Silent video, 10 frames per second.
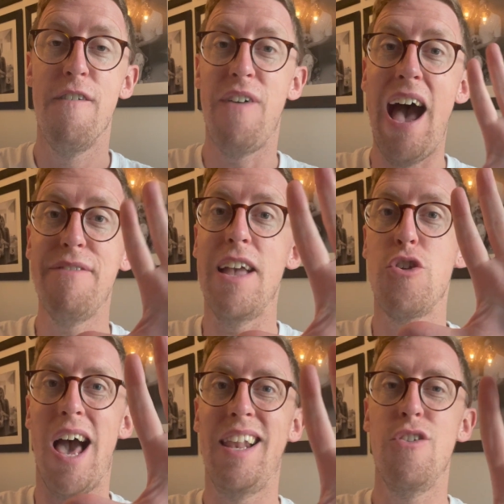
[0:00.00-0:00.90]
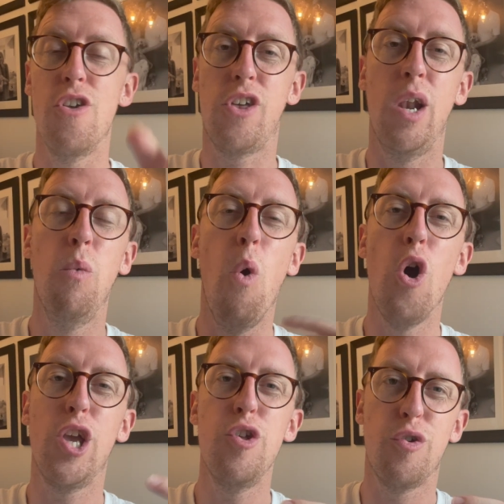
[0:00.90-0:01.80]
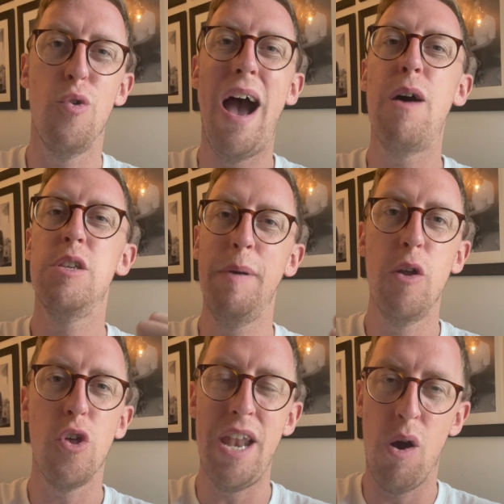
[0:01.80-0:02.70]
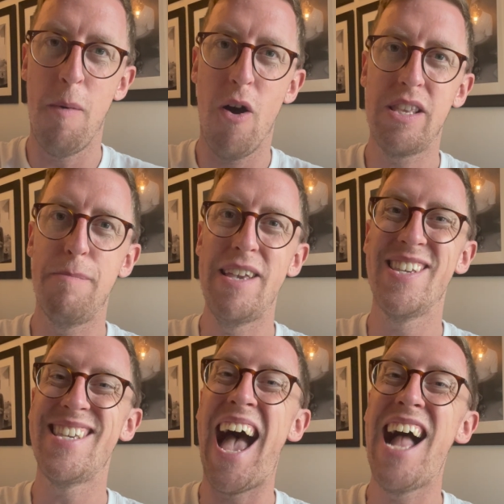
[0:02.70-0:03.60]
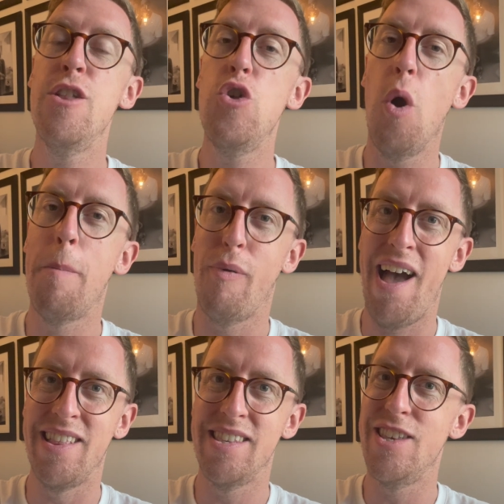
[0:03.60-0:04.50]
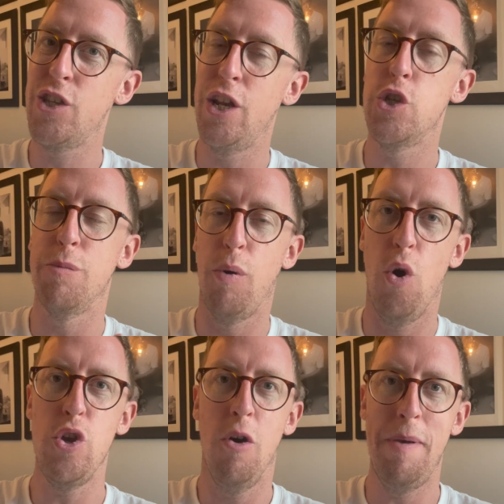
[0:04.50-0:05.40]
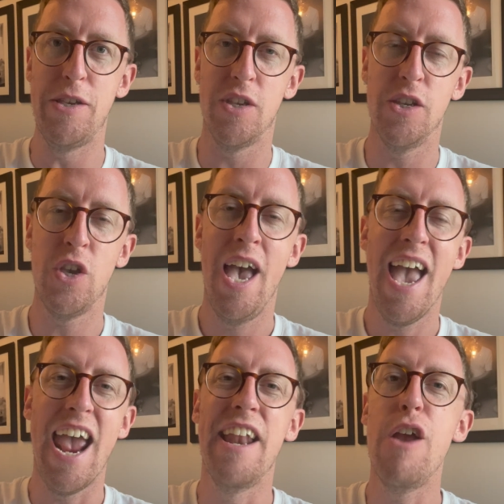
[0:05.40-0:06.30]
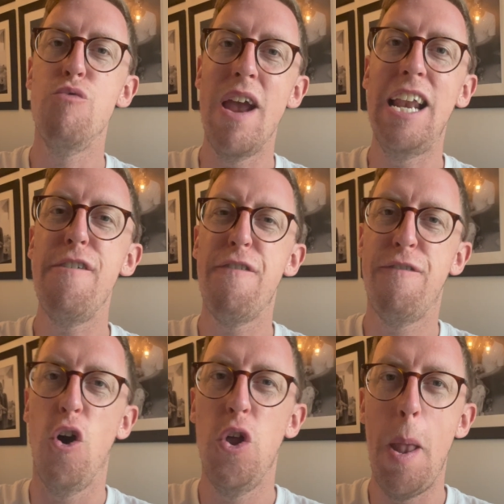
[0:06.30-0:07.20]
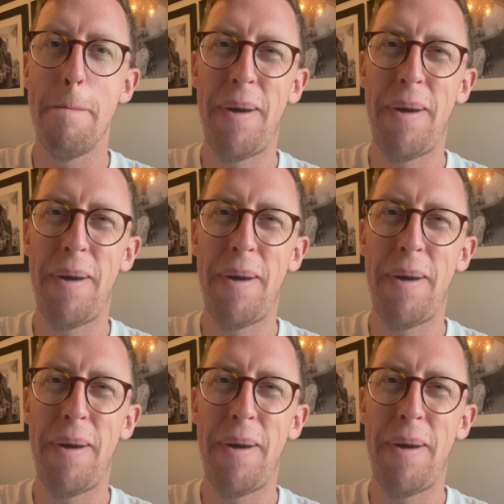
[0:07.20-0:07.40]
Five-day challenge. It's gonna walk you through how to build your network marketing business and your brand that's gonna support your business in a really fun,